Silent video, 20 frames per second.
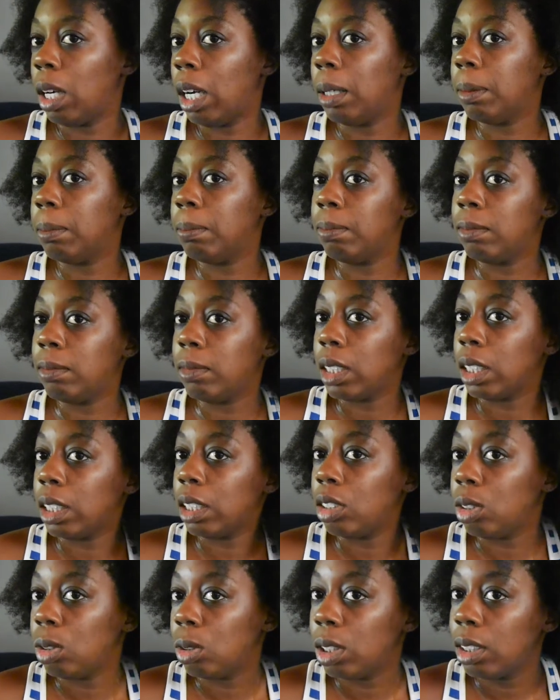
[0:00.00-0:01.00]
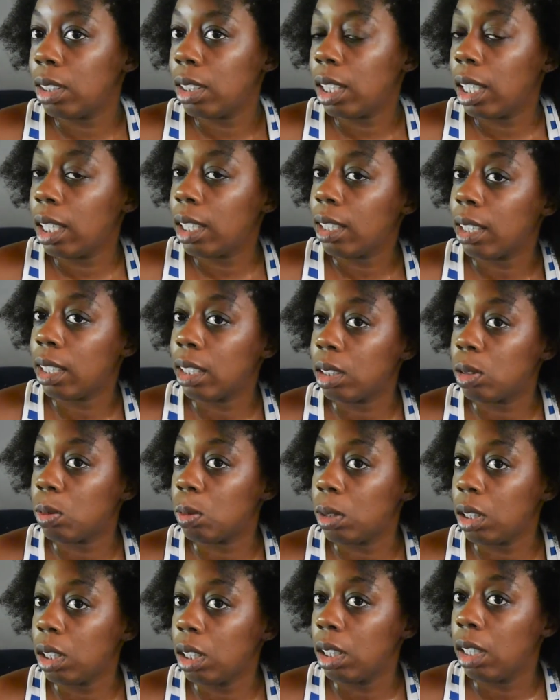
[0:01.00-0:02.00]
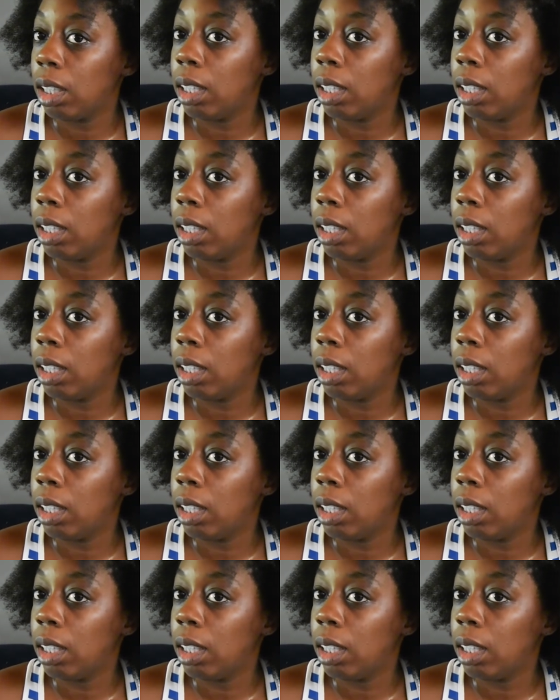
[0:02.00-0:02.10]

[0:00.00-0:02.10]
I'm going to do this again next week,